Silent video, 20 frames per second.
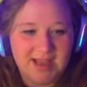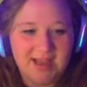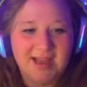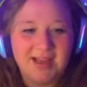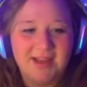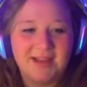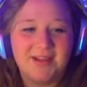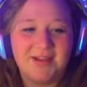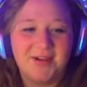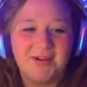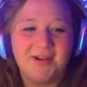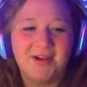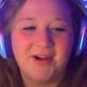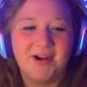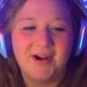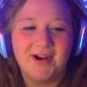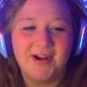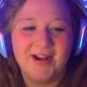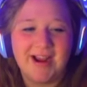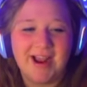The only
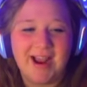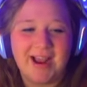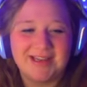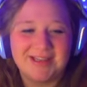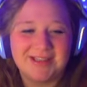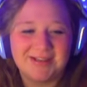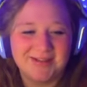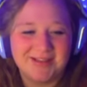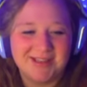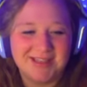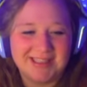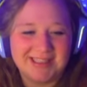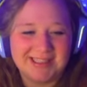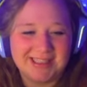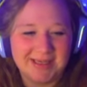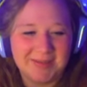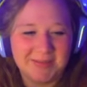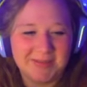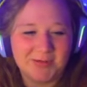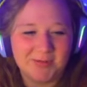gardening I could do in The
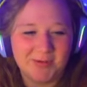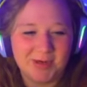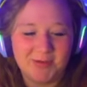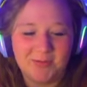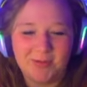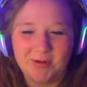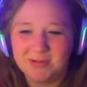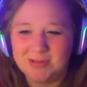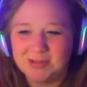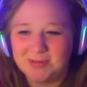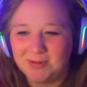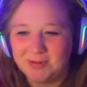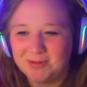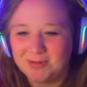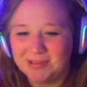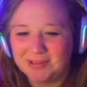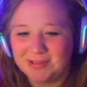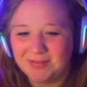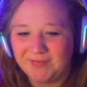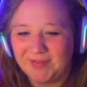Sims, real ones won't
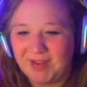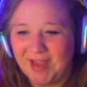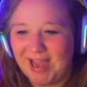survive.